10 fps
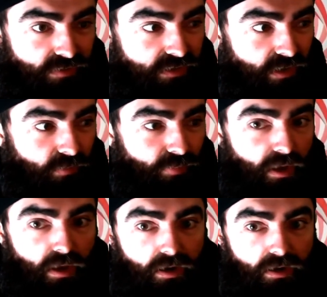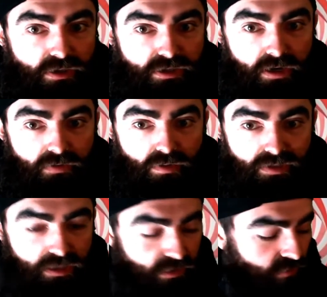So I'm going to share those
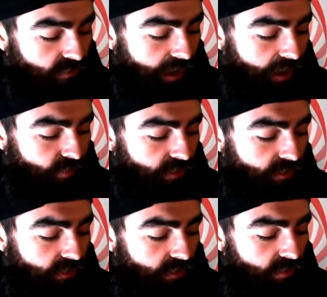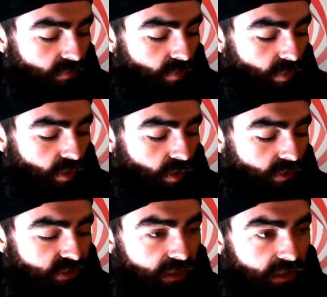and then do the habit roll
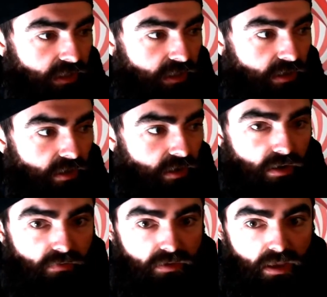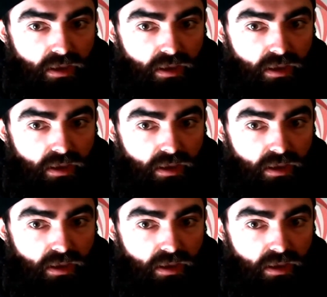call check-in of the